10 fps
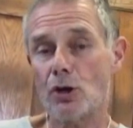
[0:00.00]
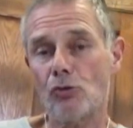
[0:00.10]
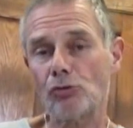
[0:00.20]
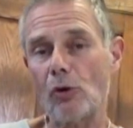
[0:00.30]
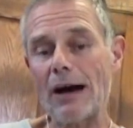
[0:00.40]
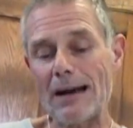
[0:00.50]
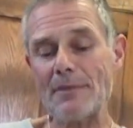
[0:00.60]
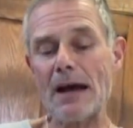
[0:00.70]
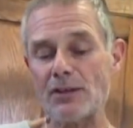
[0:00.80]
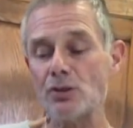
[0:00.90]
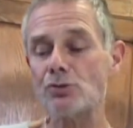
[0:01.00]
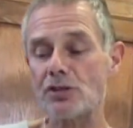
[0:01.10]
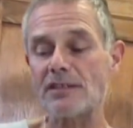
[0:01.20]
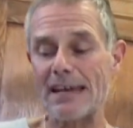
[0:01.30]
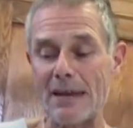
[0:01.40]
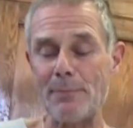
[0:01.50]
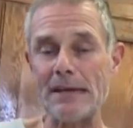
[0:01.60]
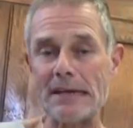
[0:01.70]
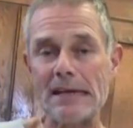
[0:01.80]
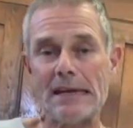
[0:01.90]
So I'm not used to
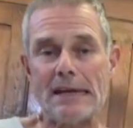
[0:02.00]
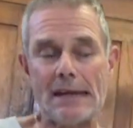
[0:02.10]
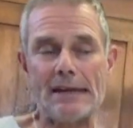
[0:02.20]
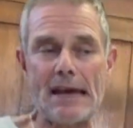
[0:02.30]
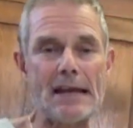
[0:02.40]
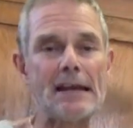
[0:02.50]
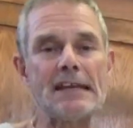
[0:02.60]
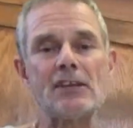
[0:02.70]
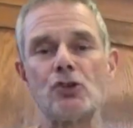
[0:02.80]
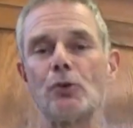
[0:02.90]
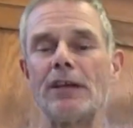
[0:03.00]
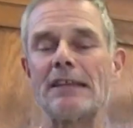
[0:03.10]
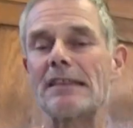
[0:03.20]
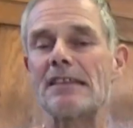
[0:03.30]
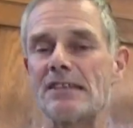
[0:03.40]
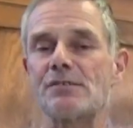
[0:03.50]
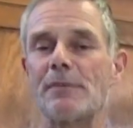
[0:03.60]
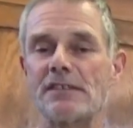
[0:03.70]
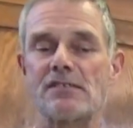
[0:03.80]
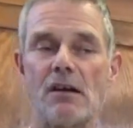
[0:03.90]
taping and editing and doing this
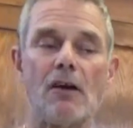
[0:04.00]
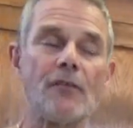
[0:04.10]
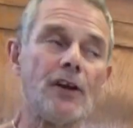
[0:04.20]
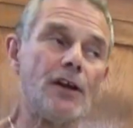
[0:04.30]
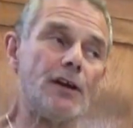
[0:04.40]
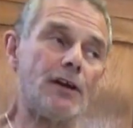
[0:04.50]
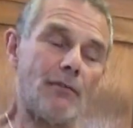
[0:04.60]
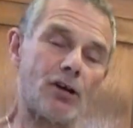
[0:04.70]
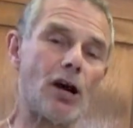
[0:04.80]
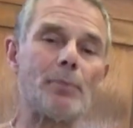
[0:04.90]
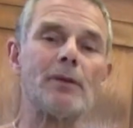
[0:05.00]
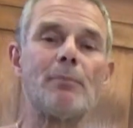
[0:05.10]
myself. I have a couple of